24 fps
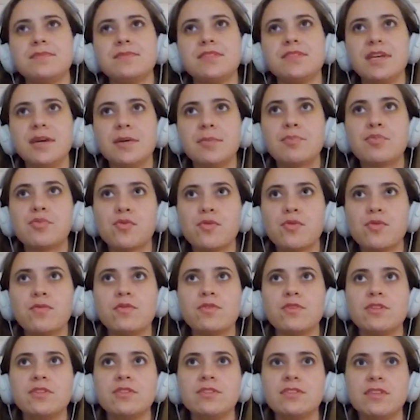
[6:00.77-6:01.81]
The approval
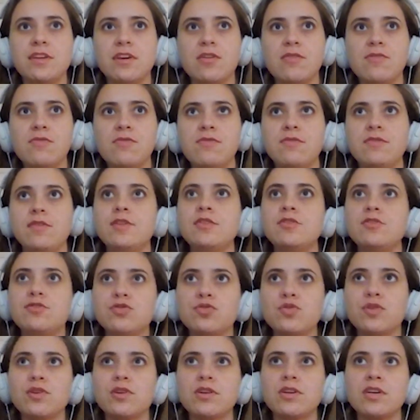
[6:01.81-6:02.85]
itself, it
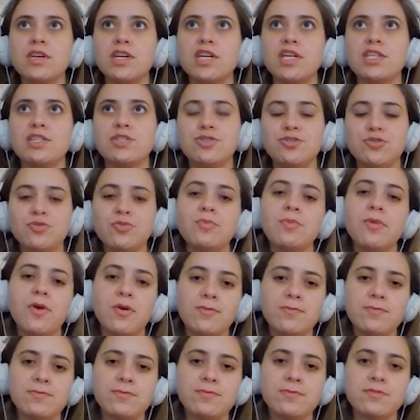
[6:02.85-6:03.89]
took 2
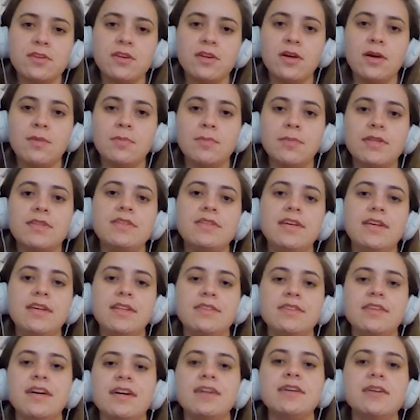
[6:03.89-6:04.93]
months, but the
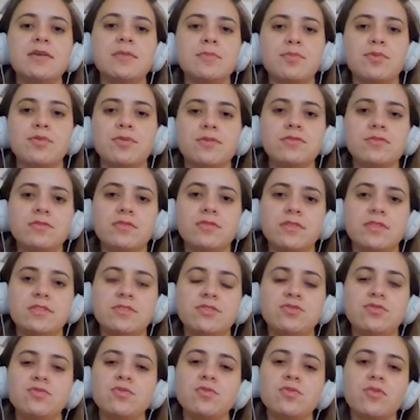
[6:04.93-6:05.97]
entire process
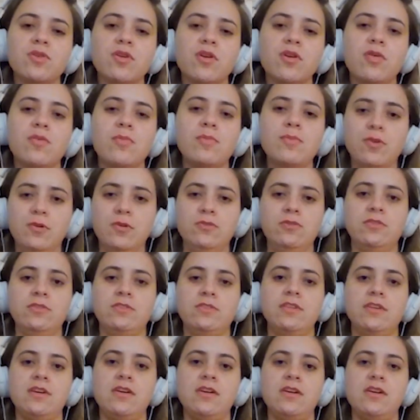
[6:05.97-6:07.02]
took almost
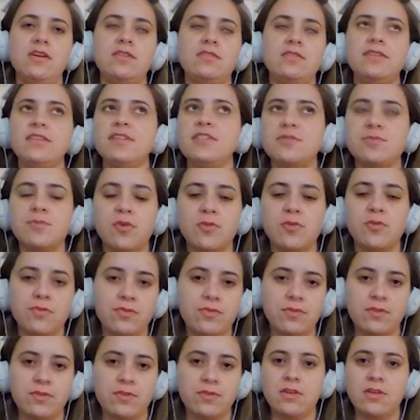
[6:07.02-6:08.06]
6 months.
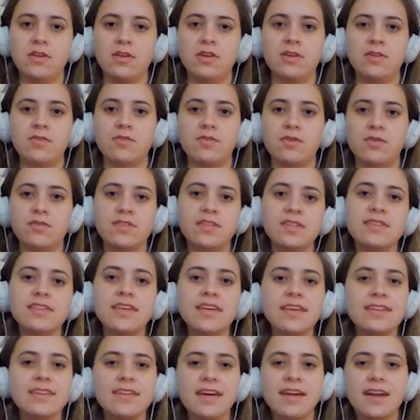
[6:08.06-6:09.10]
From the
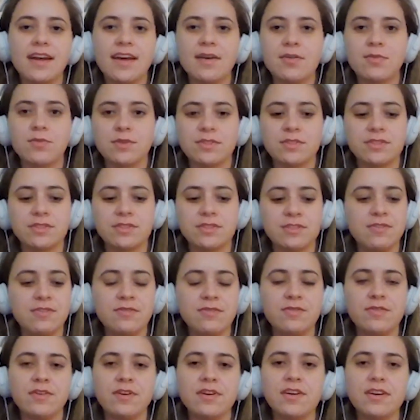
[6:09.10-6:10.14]
day that I
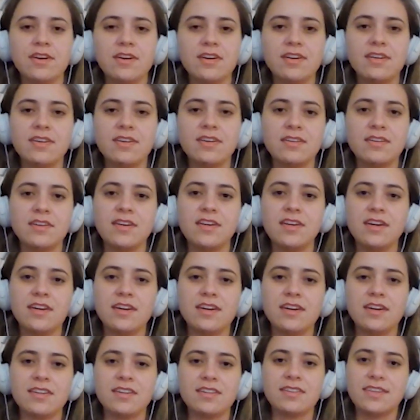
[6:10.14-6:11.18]
received,
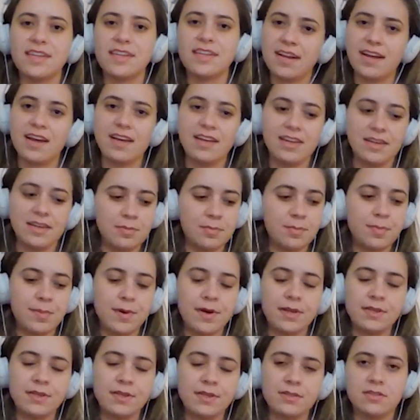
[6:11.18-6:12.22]
that I
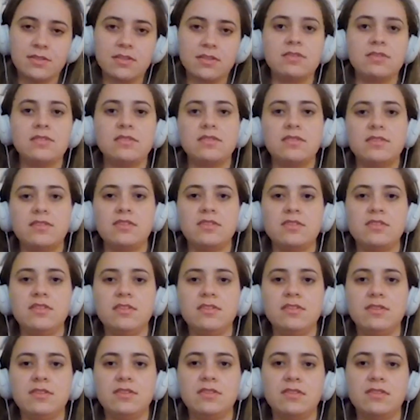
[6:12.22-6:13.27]
passed
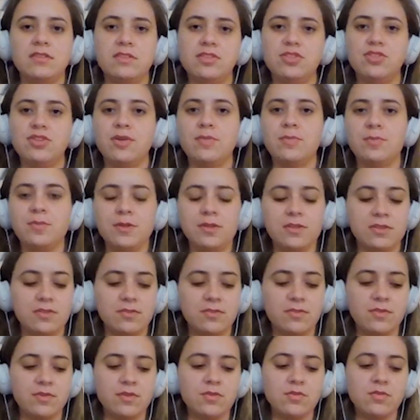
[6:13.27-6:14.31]
the job
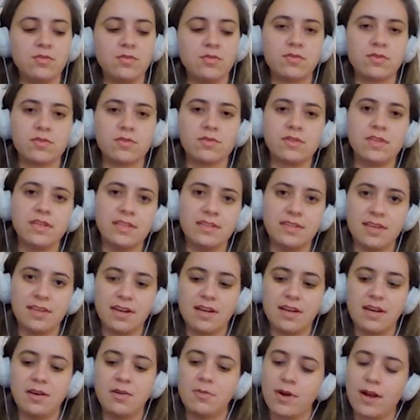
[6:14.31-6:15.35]
interview, from the day that
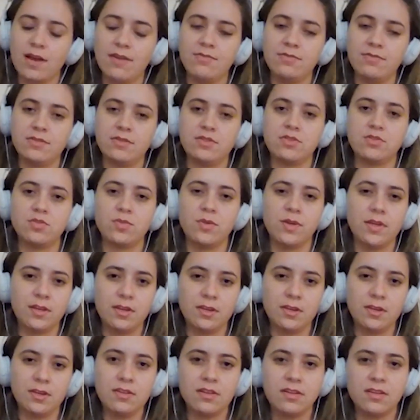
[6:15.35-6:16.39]
I arrived in
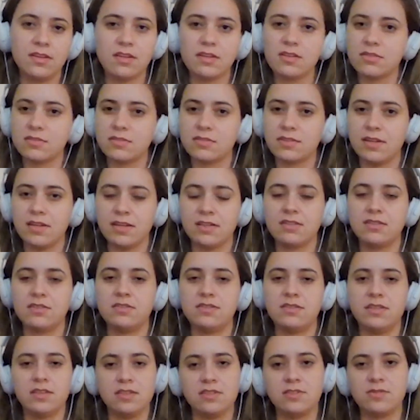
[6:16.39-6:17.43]
Sweden, it's like
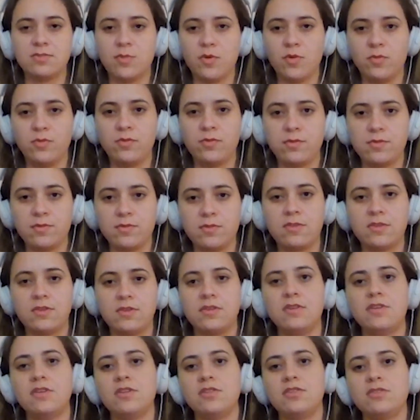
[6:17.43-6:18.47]
6 months.
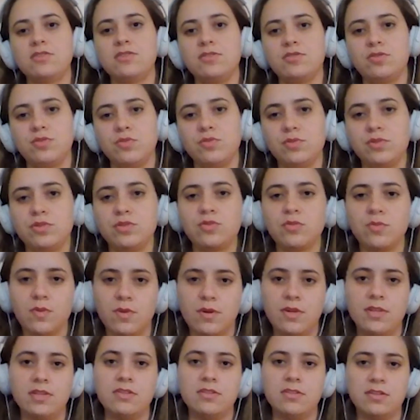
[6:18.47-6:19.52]
So it's
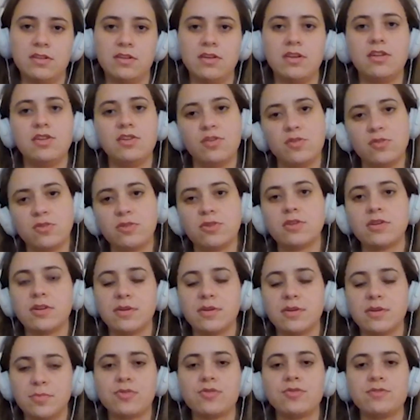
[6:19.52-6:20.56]
quite a long
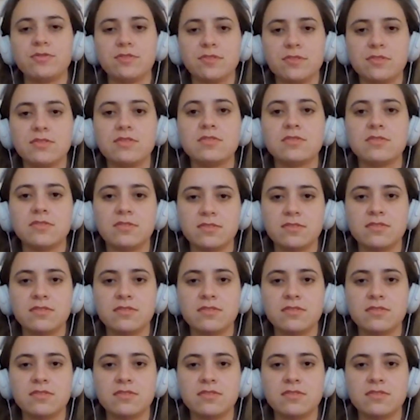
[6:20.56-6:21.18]
process.